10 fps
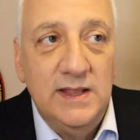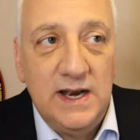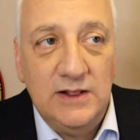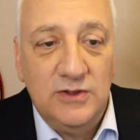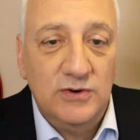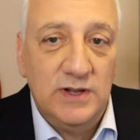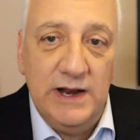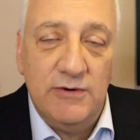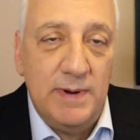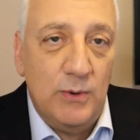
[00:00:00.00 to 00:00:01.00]
And then I learned
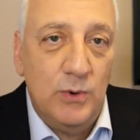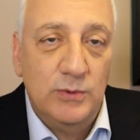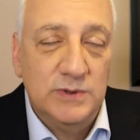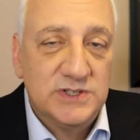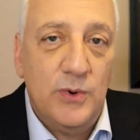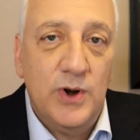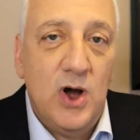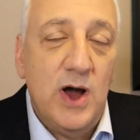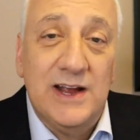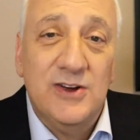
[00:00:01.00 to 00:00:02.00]
later about what was
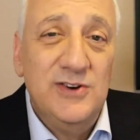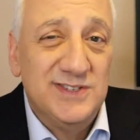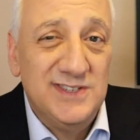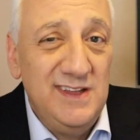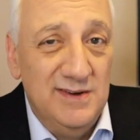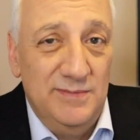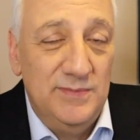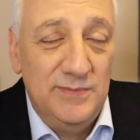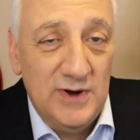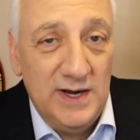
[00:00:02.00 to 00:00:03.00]
going on. I couldn't see
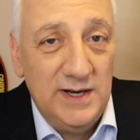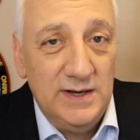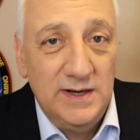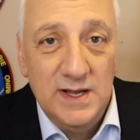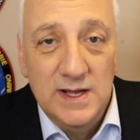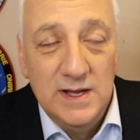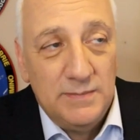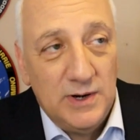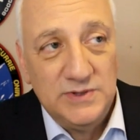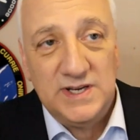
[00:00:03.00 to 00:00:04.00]
them, right? And
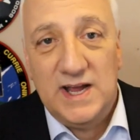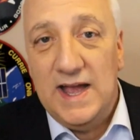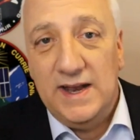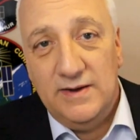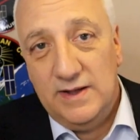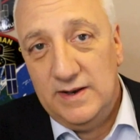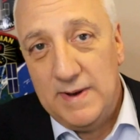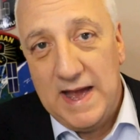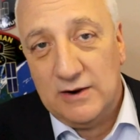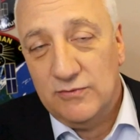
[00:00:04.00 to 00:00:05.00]
but it was a guy in a
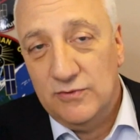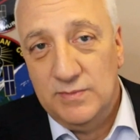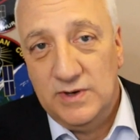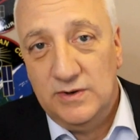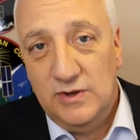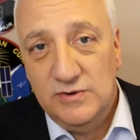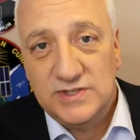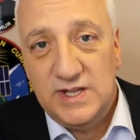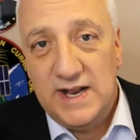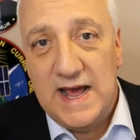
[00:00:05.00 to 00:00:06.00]
in a back room in
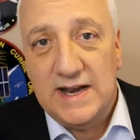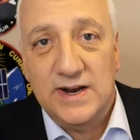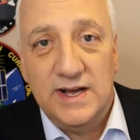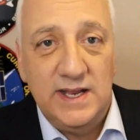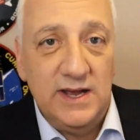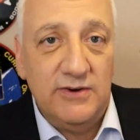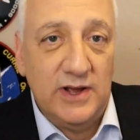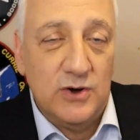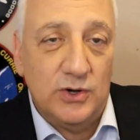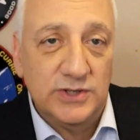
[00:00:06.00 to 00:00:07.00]
Houston that had an
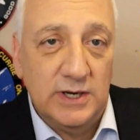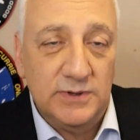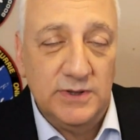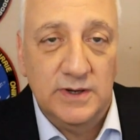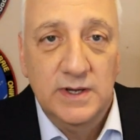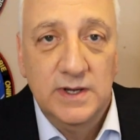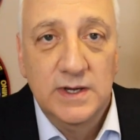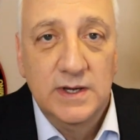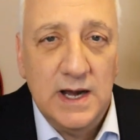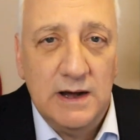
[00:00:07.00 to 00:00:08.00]
idea. He called up to the
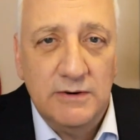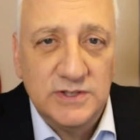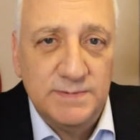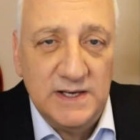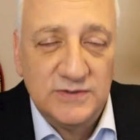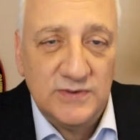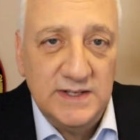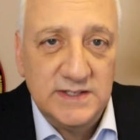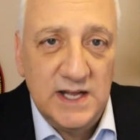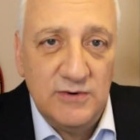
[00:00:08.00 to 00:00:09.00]
Goddard Space
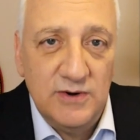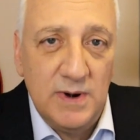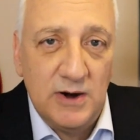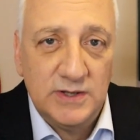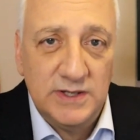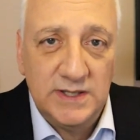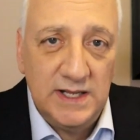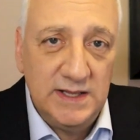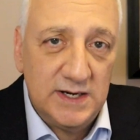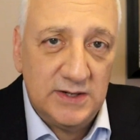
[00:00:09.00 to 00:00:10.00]
Flight Center in
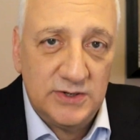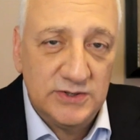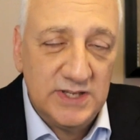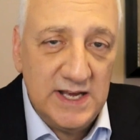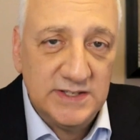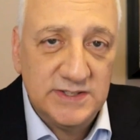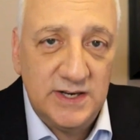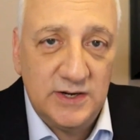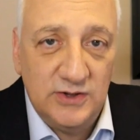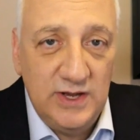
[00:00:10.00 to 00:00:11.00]
Maryland, and he did a little
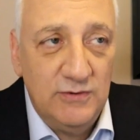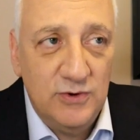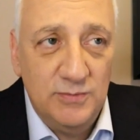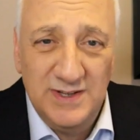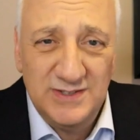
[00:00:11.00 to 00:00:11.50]
test in a clean room.